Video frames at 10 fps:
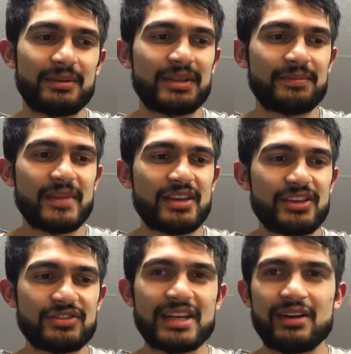I mean,
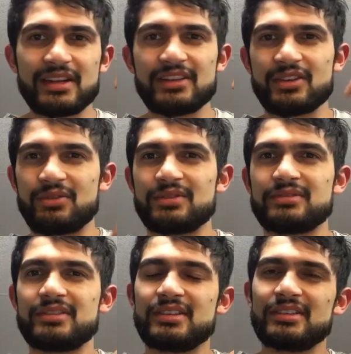you're doubting your
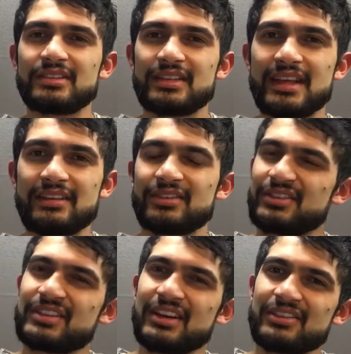own character, or
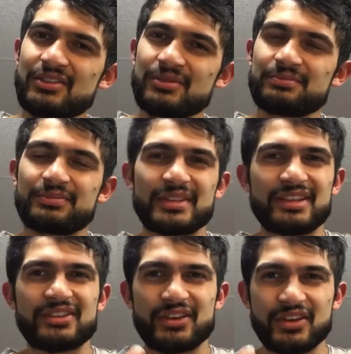you're doubting your own
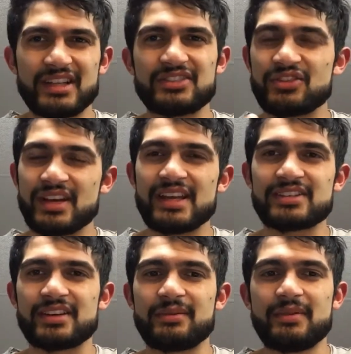personality, your goodness, your
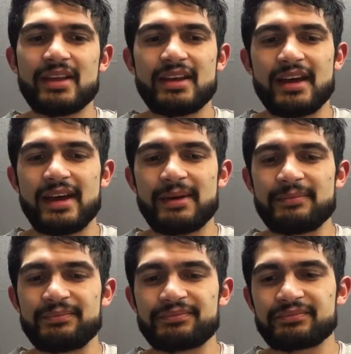nature.
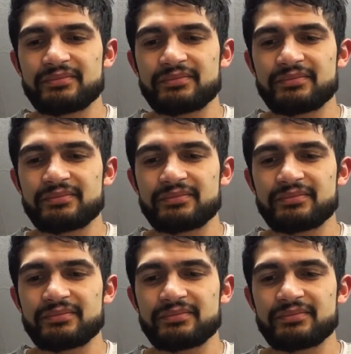Um,